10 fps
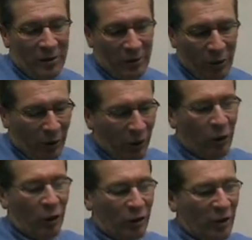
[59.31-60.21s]
A
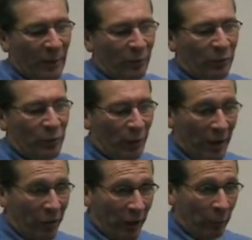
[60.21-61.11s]
good example is, do I
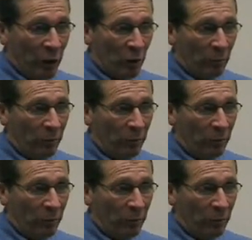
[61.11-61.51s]
think we should